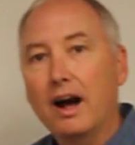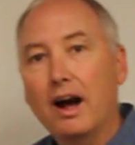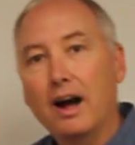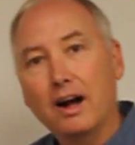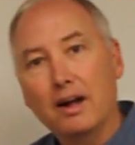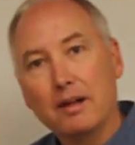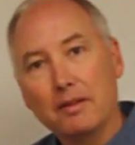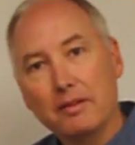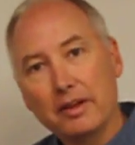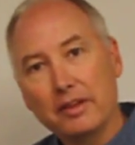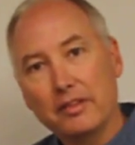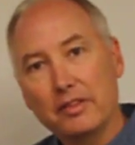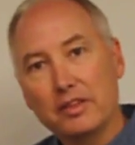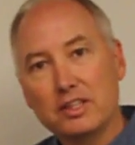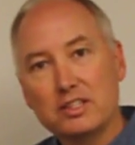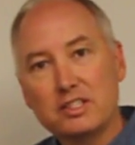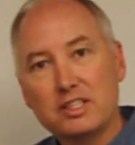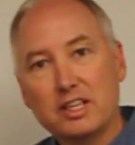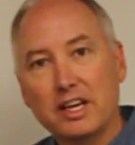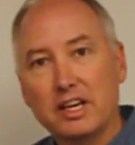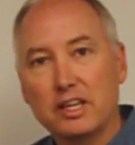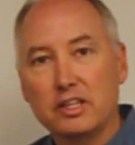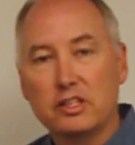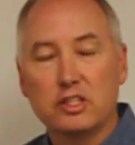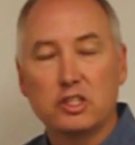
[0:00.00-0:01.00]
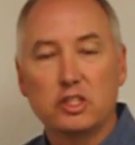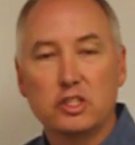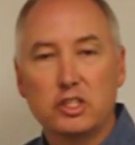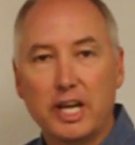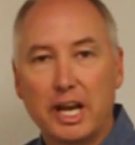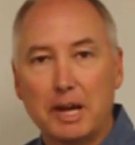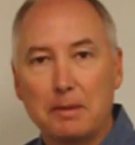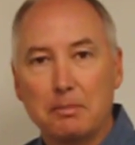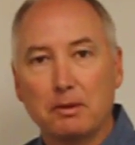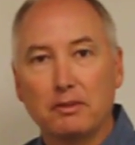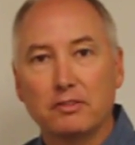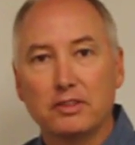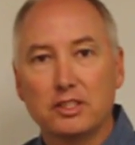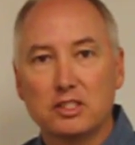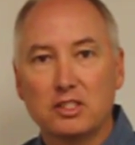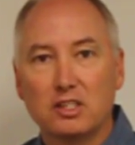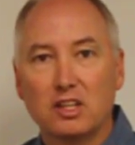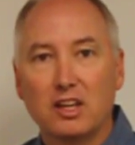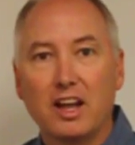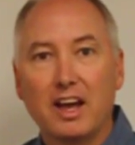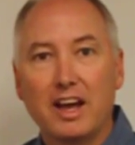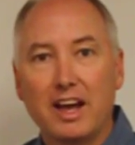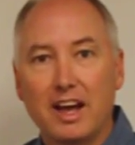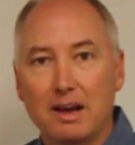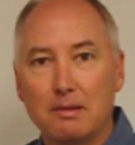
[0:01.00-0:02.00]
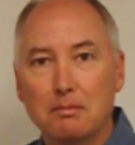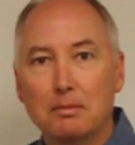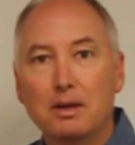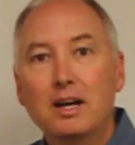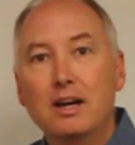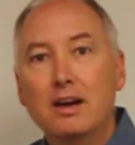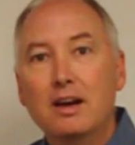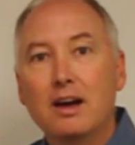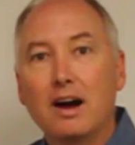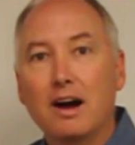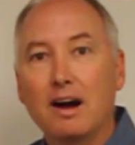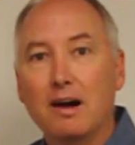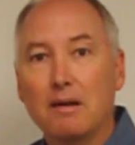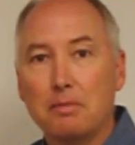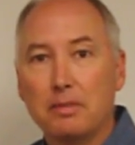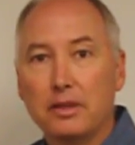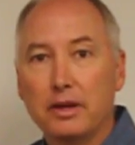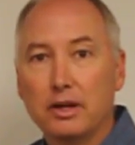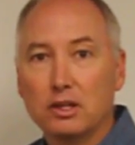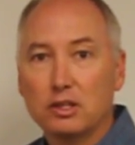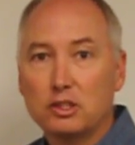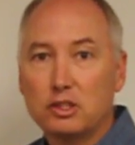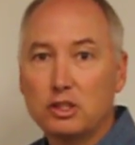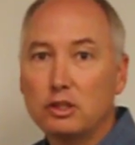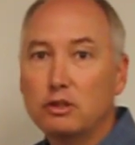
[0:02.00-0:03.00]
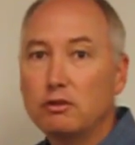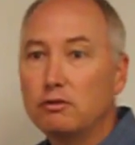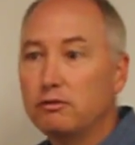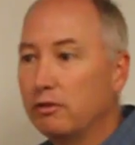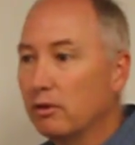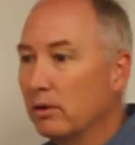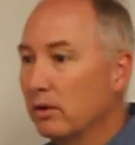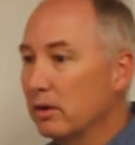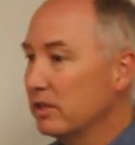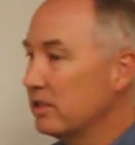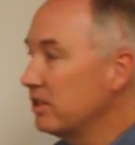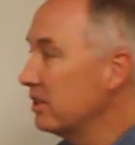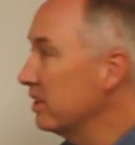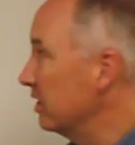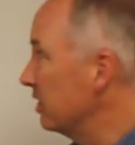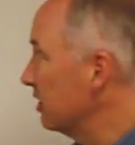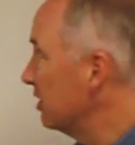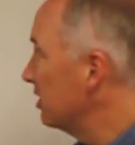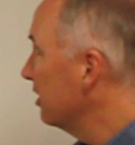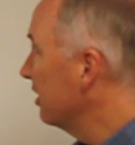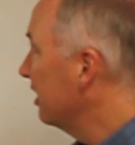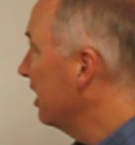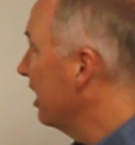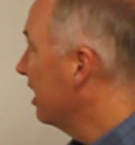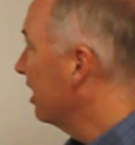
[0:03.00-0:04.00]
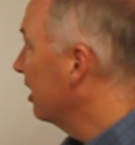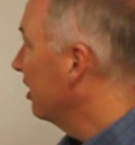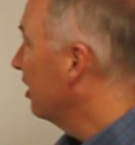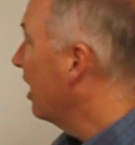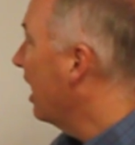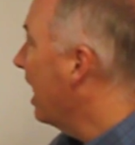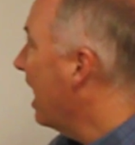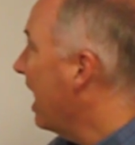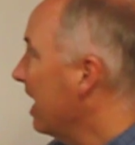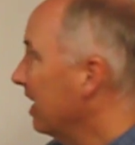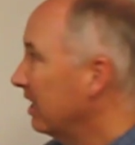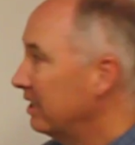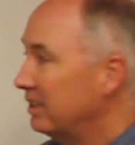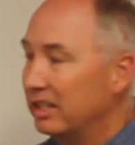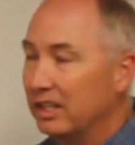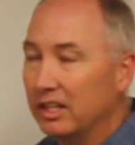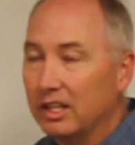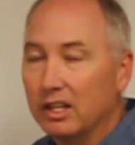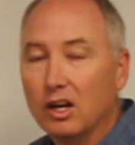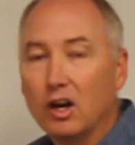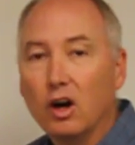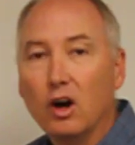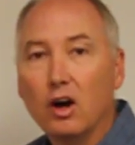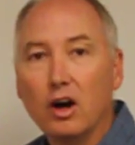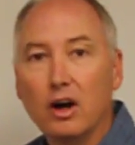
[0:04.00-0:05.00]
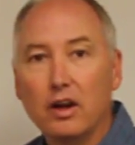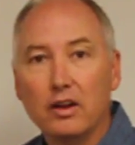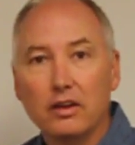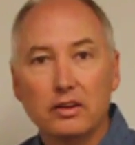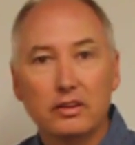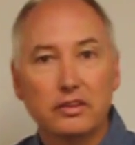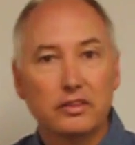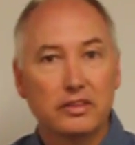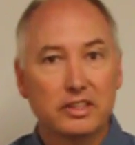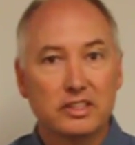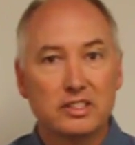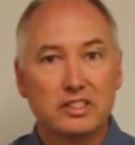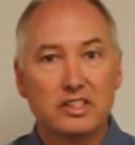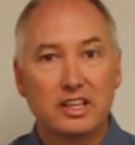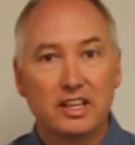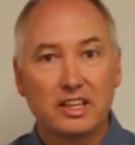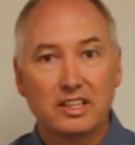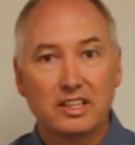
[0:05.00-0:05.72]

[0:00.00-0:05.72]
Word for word: uh, in this case the shape of a slab, uh, there are two forces that are acting on this